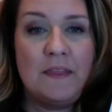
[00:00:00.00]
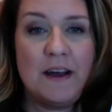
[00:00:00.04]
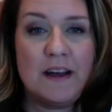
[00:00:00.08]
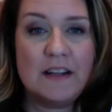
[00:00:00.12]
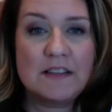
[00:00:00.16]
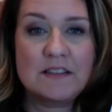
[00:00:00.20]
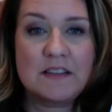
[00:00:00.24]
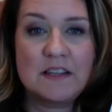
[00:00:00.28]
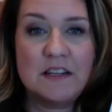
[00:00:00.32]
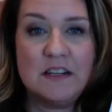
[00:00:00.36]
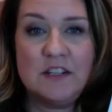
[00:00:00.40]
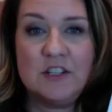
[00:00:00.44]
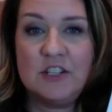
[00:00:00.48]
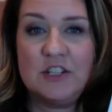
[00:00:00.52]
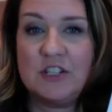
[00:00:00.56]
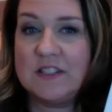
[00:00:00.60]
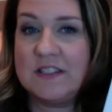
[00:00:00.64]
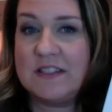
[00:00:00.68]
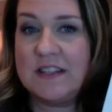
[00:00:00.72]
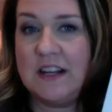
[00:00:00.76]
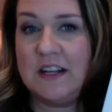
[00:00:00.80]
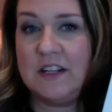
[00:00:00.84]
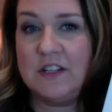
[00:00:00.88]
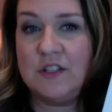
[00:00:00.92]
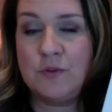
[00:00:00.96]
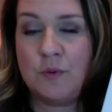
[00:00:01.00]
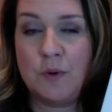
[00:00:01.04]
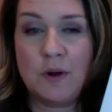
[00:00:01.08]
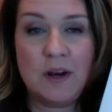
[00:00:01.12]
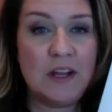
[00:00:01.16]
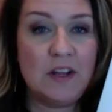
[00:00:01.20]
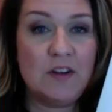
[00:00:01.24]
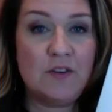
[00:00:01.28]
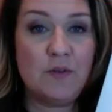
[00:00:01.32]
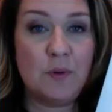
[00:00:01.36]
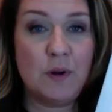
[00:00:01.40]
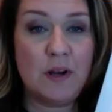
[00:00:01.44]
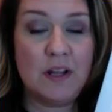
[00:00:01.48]
that's going to just say
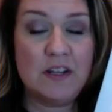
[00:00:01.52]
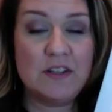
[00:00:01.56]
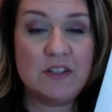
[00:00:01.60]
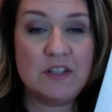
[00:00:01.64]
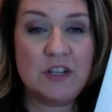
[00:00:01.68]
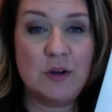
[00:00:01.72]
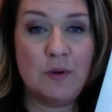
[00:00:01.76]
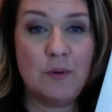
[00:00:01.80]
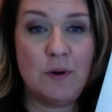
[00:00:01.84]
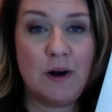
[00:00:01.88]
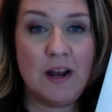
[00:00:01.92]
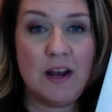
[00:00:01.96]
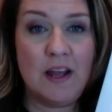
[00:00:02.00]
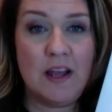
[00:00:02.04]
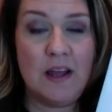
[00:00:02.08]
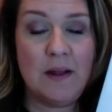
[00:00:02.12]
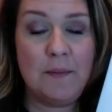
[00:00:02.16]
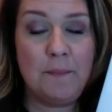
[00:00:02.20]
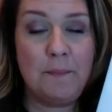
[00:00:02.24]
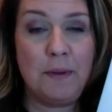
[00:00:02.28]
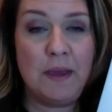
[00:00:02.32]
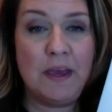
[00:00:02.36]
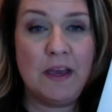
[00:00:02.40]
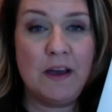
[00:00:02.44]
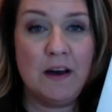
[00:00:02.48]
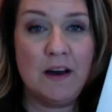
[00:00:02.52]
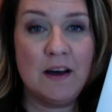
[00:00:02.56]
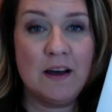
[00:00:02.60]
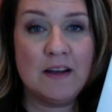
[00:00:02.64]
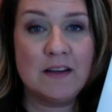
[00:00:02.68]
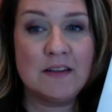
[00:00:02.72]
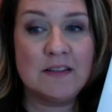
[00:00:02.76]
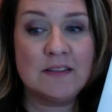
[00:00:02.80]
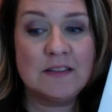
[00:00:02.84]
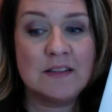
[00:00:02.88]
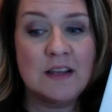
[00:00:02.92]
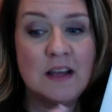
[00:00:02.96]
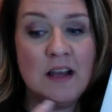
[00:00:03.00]
2022 on it,
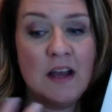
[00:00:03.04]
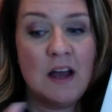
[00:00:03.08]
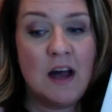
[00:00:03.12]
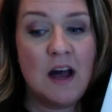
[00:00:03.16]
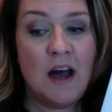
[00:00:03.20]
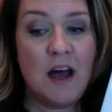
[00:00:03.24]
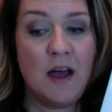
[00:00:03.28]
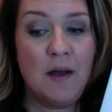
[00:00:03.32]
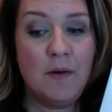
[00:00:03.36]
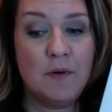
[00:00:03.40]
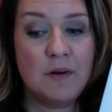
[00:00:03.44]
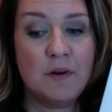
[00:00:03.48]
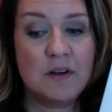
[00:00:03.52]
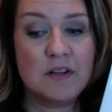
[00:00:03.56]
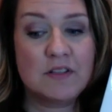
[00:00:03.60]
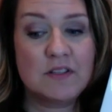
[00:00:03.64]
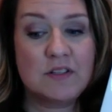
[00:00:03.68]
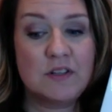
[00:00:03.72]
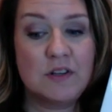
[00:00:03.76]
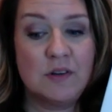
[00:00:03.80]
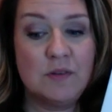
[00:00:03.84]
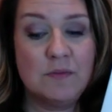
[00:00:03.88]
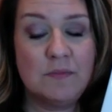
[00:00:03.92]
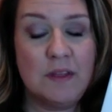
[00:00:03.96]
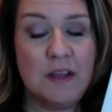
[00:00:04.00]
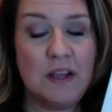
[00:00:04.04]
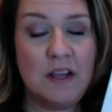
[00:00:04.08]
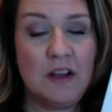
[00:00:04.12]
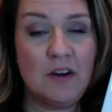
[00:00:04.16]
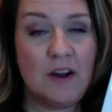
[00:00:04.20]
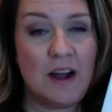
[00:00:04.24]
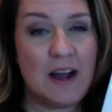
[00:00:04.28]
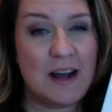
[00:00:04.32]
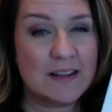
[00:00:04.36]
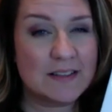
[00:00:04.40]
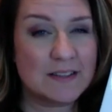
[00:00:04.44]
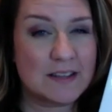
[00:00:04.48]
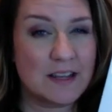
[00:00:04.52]
because I would assume that
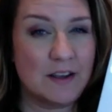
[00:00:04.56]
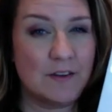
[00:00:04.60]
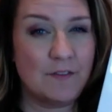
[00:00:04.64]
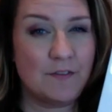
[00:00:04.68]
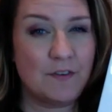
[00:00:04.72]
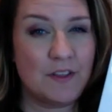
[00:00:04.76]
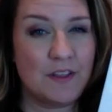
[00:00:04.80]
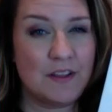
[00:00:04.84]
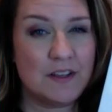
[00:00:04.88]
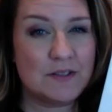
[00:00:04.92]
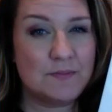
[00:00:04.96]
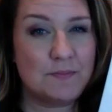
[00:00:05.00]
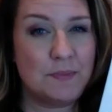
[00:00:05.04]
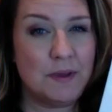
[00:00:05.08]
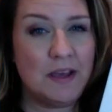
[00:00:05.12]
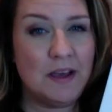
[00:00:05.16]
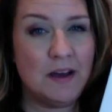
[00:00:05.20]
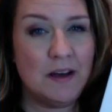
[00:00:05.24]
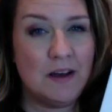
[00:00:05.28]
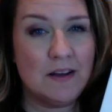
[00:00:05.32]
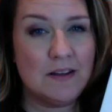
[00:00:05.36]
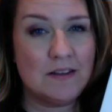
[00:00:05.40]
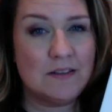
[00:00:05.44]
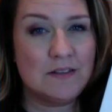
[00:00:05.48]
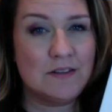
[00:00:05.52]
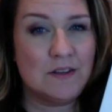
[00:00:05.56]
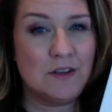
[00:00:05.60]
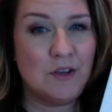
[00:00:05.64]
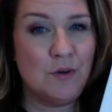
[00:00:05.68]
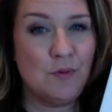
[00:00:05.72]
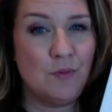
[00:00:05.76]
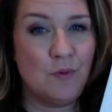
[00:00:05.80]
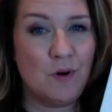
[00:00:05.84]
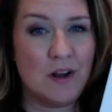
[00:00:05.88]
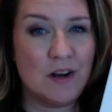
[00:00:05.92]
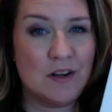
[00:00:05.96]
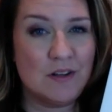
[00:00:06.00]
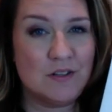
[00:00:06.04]
you're asking for this because
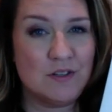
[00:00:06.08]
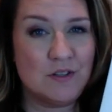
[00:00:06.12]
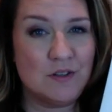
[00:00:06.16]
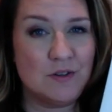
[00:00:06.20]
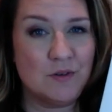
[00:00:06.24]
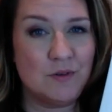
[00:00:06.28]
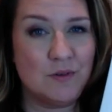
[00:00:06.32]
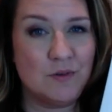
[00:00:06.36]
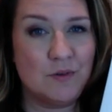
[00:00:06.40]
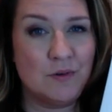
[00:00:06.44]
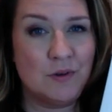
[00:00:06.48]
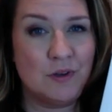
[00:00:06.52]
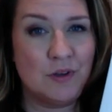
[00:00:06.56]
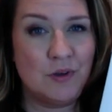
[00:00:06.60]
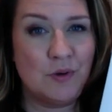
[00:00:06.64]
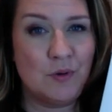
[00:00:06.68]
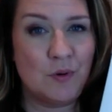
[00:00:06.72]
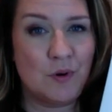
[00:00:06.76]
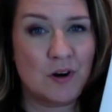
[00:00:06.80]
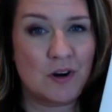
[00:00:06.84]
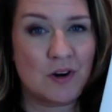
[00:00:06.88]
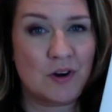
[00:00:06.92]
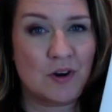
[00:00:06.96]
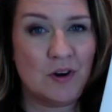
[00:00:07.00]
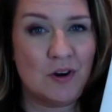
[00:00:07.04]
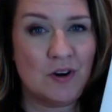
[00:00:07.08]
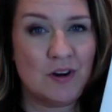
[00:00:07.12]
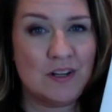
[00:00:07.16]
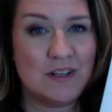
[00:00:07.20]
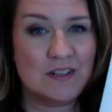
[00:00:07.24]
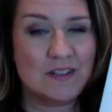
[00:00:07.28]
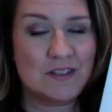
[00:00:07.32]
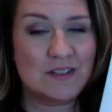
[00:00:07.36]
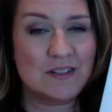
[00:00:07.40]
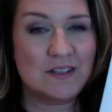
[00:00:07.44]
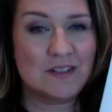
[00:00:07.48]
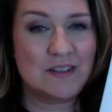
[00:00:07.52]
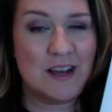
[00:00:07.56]
you want to do your
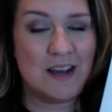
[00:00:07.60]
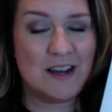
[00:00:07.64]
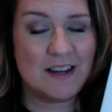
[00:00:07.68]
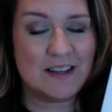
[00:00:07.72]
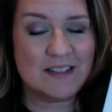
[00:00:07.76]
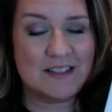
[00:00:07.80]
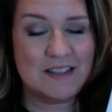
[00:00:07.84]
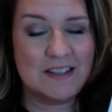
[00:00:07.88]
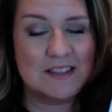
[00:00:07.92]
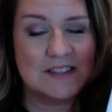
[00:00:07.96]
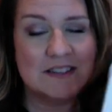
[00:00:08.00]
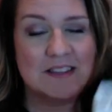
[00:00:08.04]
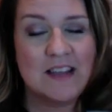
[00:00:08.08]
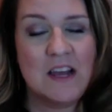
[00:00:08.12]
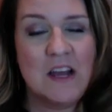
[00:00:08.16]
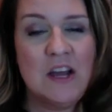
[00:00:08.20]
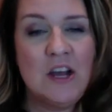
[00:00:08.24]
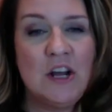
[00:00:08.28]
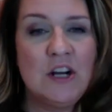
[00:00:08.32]
current taxes.